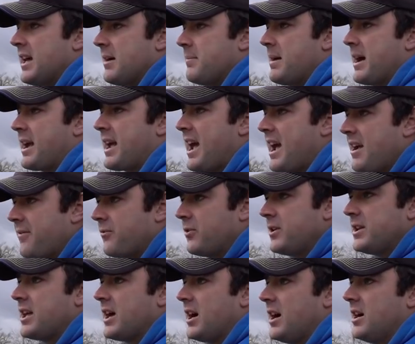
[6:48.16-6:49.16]
that maggot.
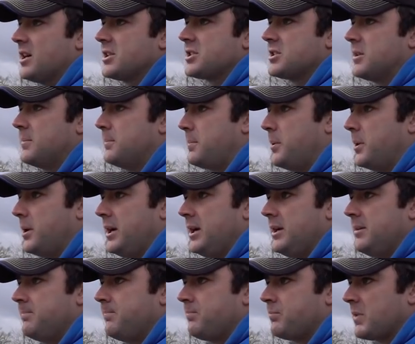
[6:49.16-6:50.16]
Every cast I'm
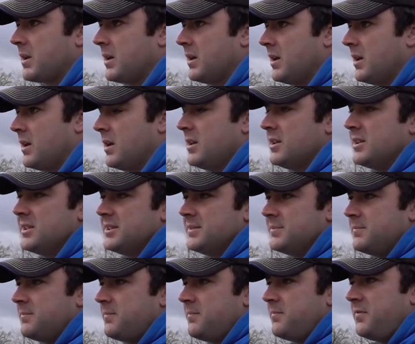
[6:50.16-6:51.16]
putting
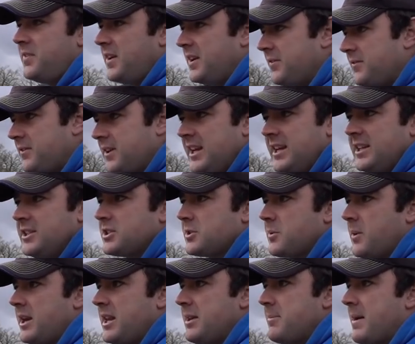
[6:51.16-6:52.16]

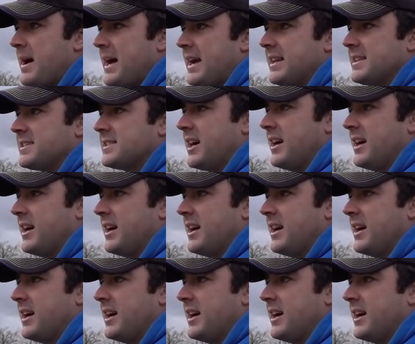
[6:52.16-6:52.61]
15-20 maggots